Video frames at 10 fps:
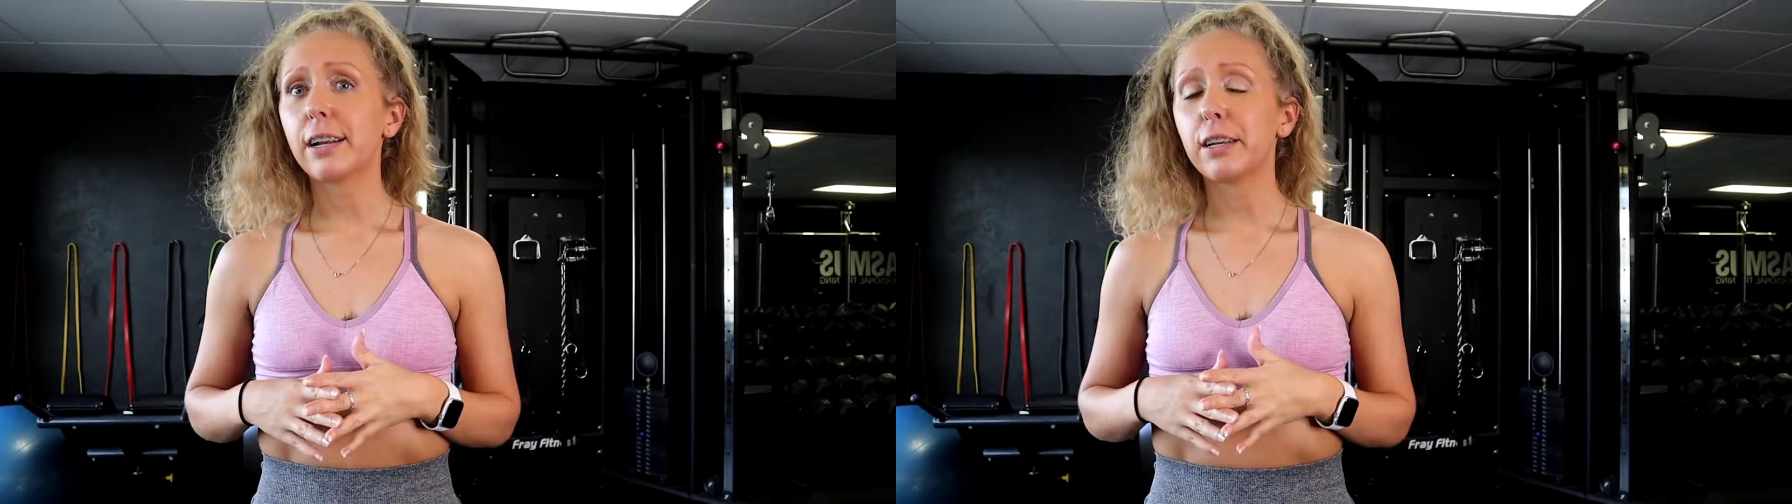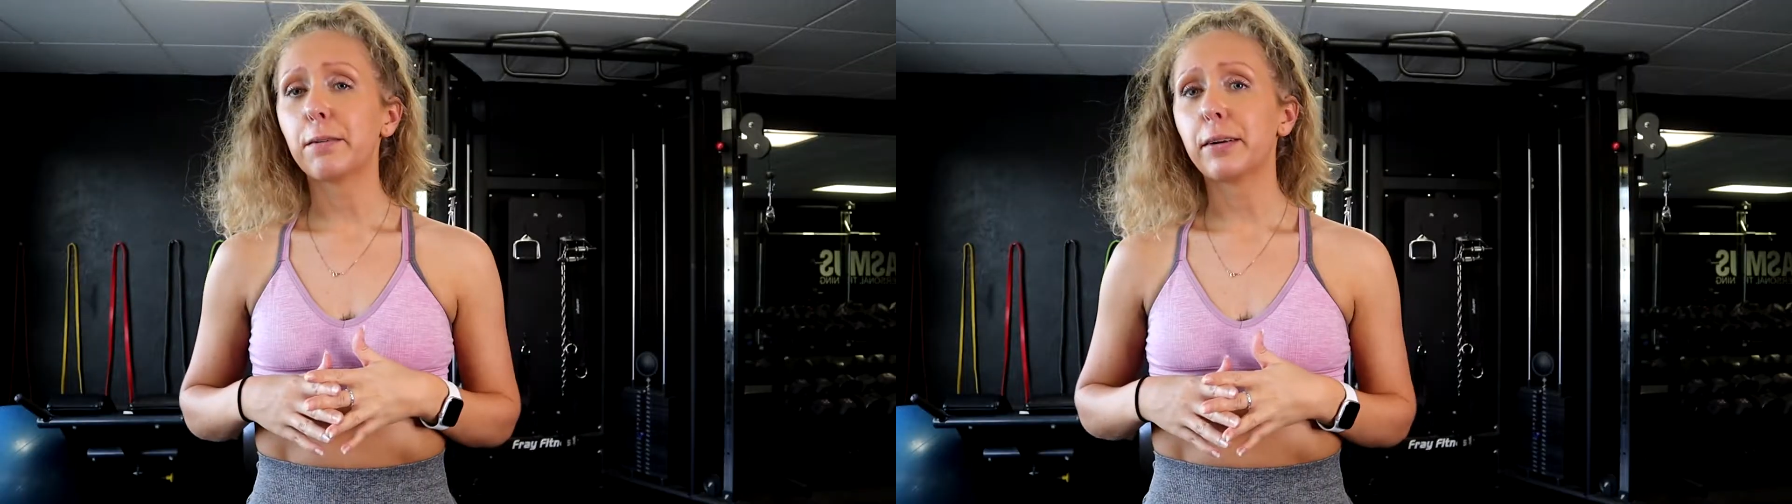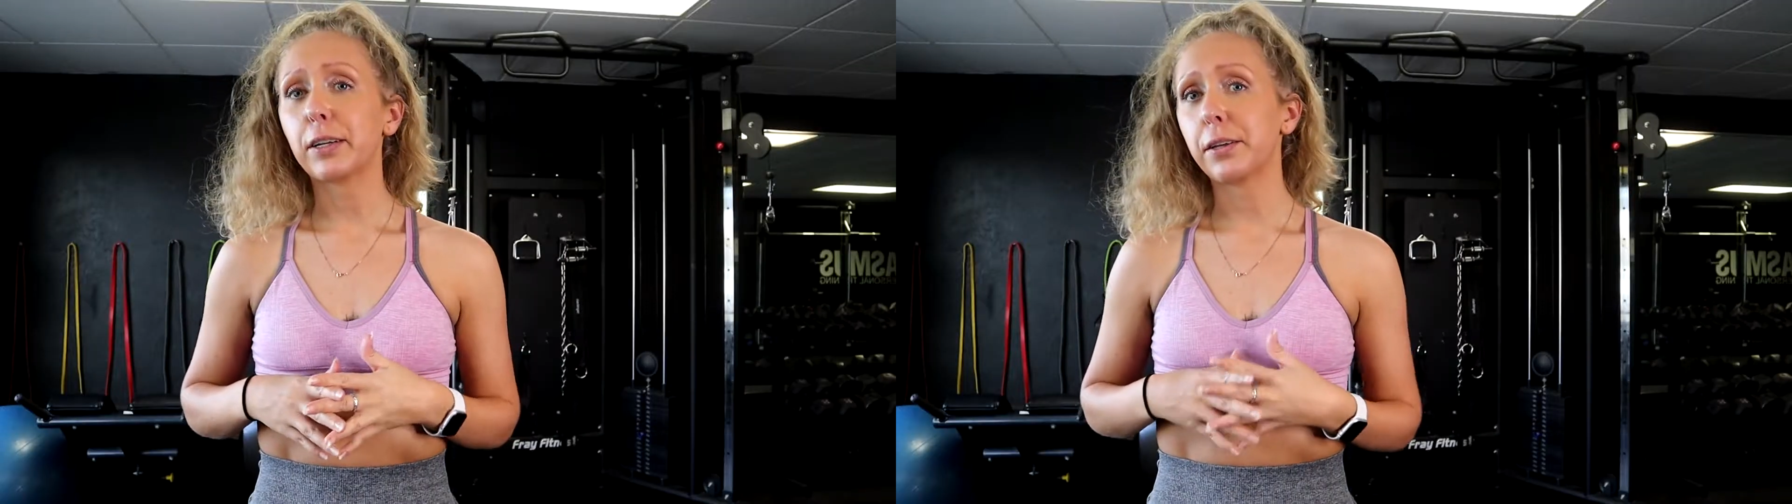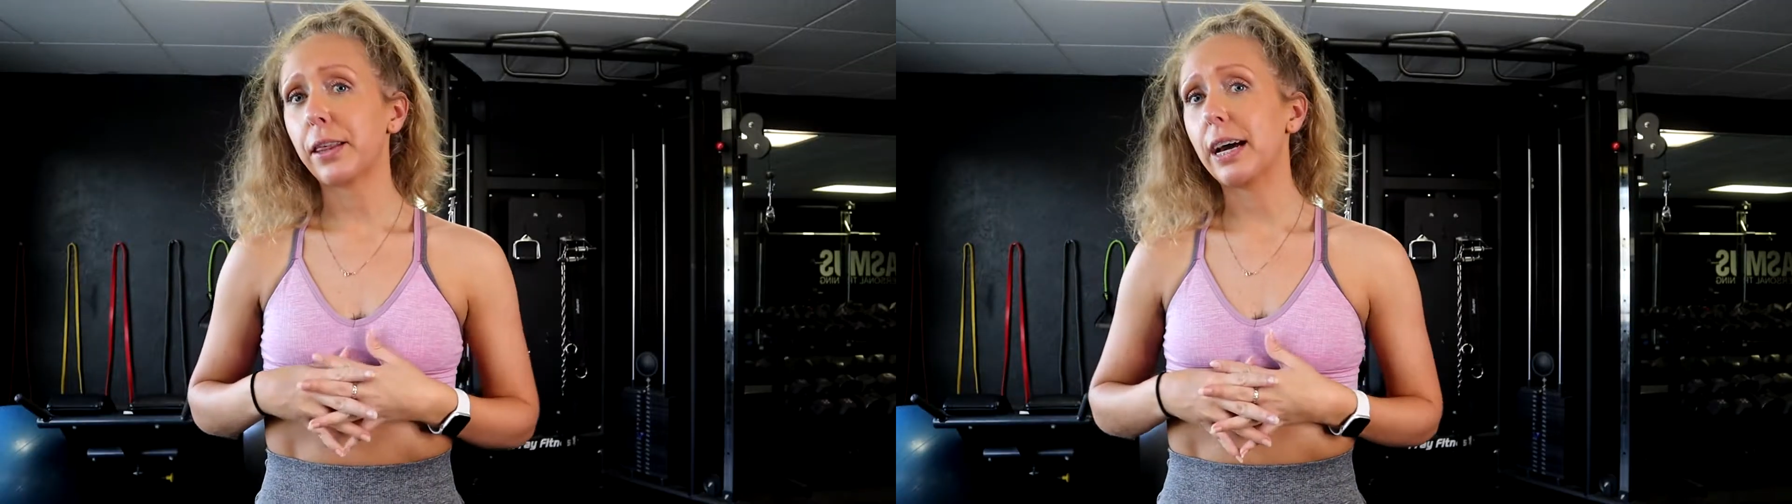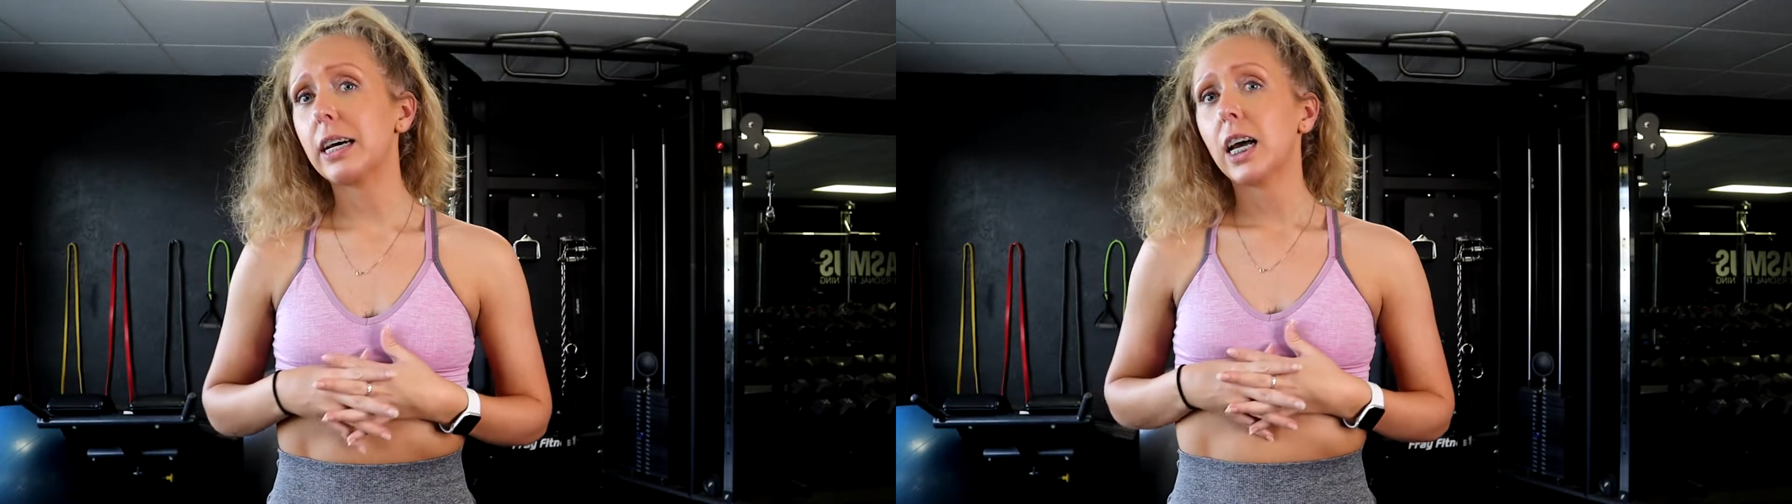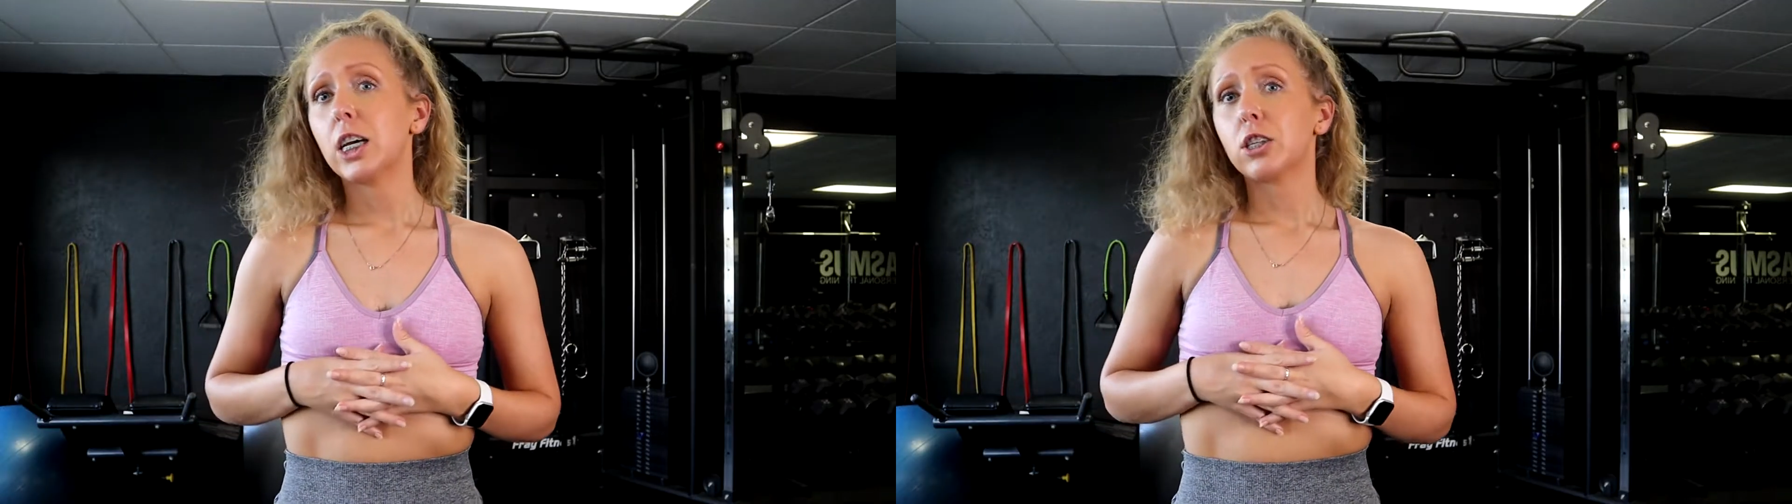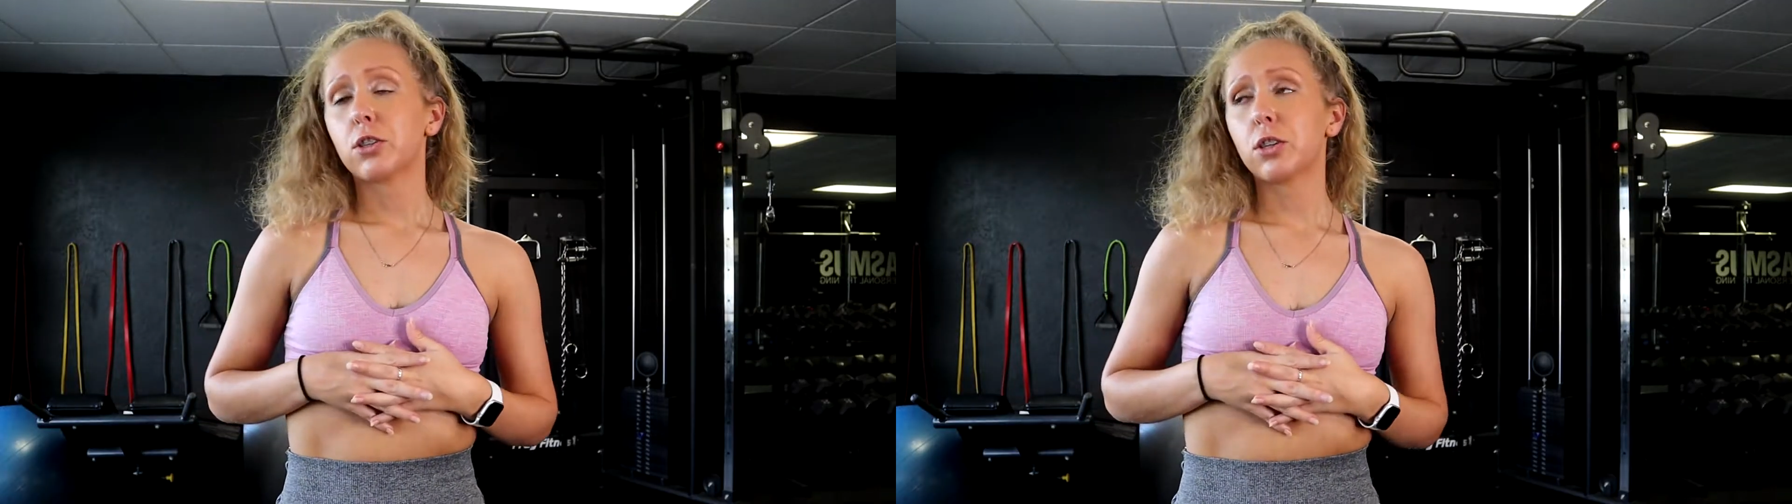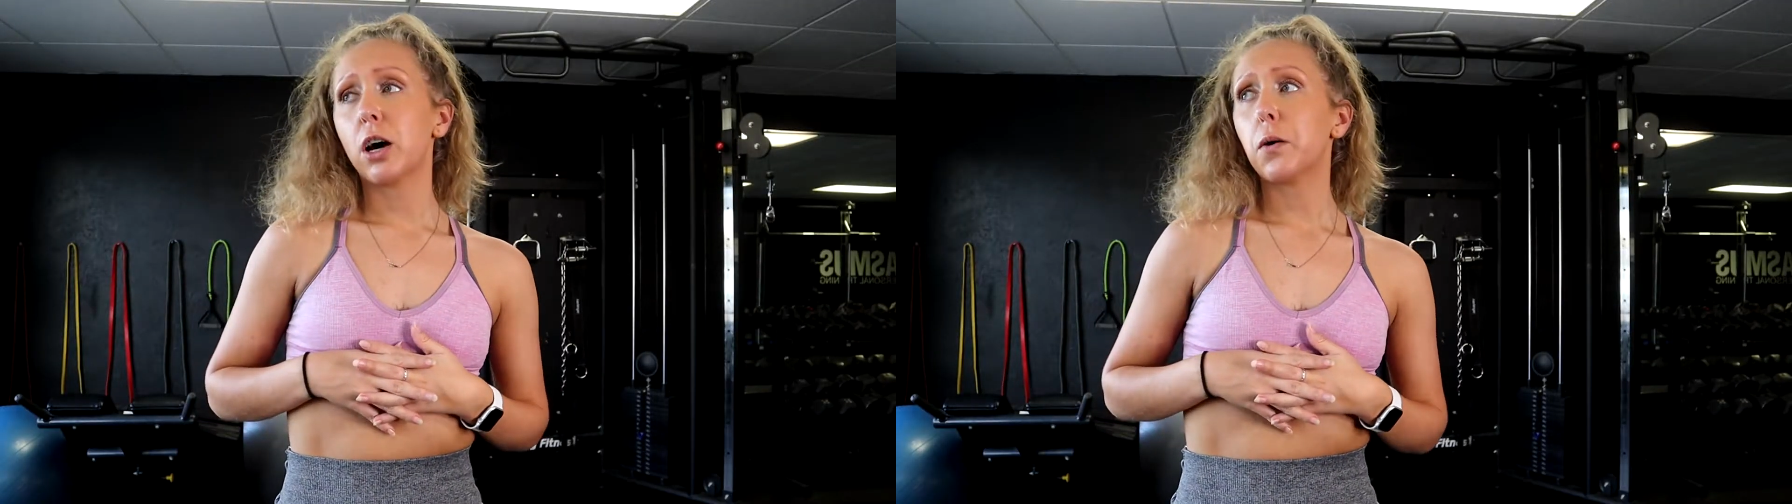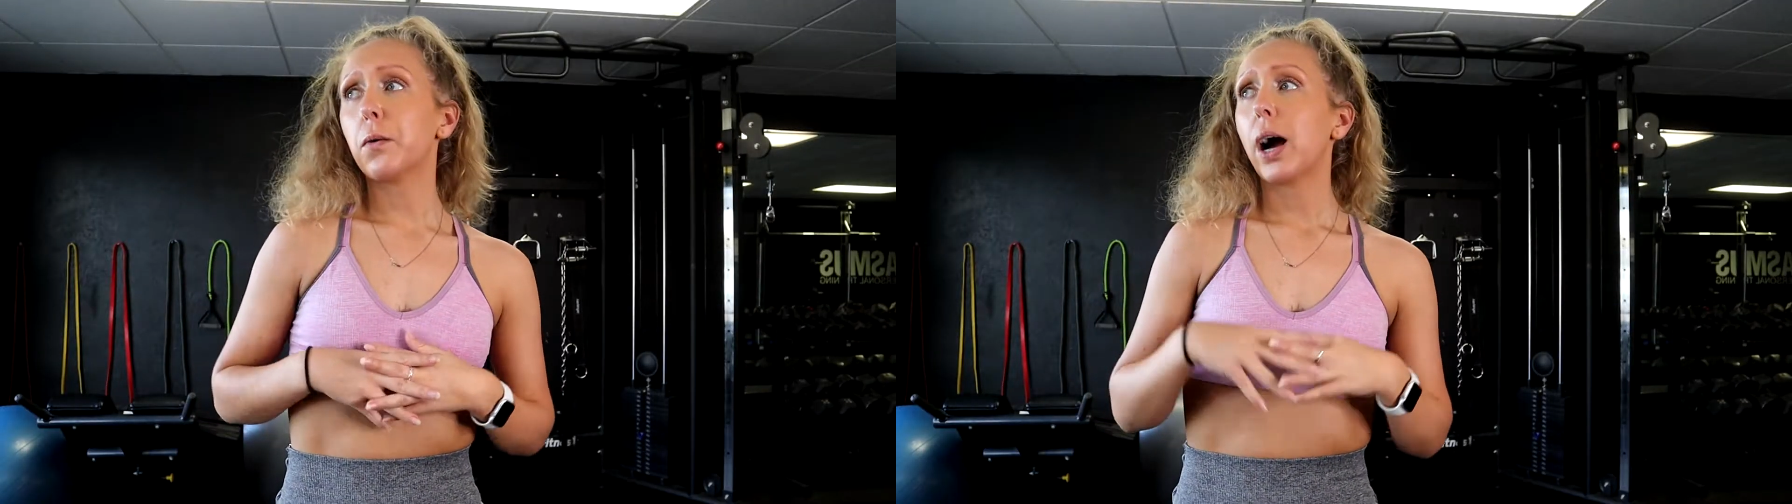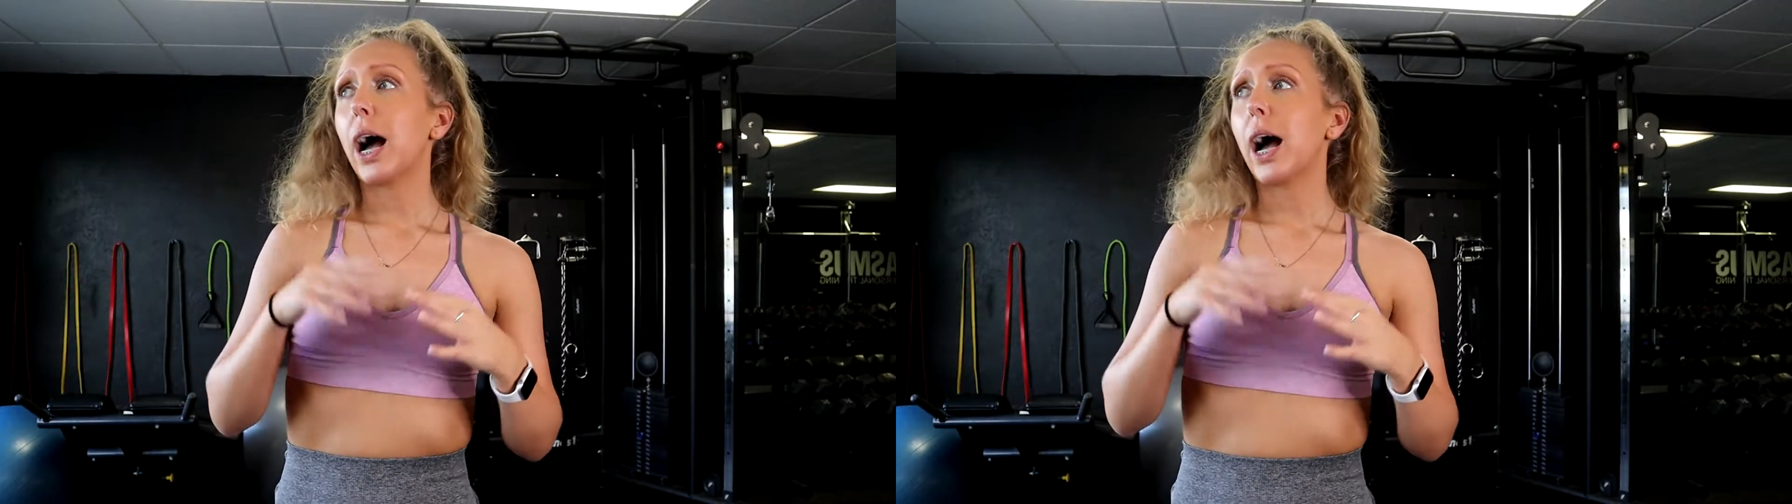didn't know how to do that. So